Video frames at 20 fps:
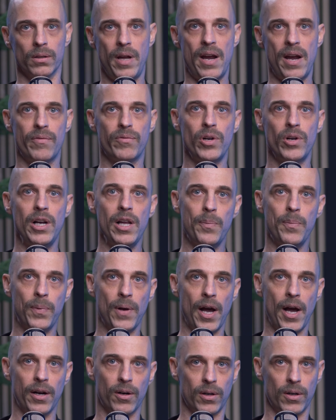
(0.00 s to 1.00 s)
Every lip
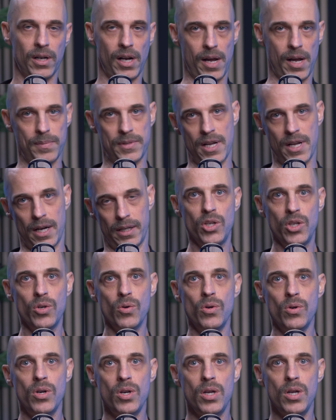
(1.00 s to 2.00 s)
liner claims that.
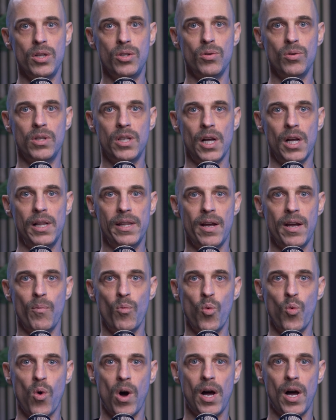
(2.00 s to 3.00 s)
You need to tell them
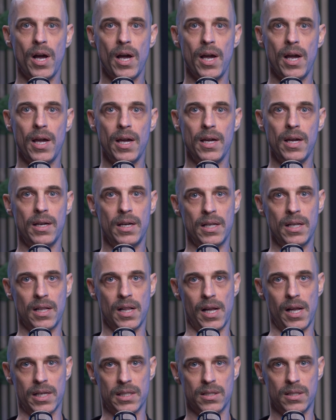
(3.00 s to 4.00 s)
why it
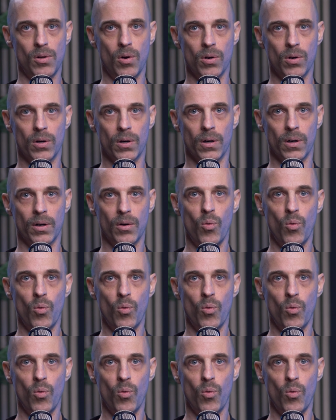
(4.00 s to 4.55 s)
lasts longer.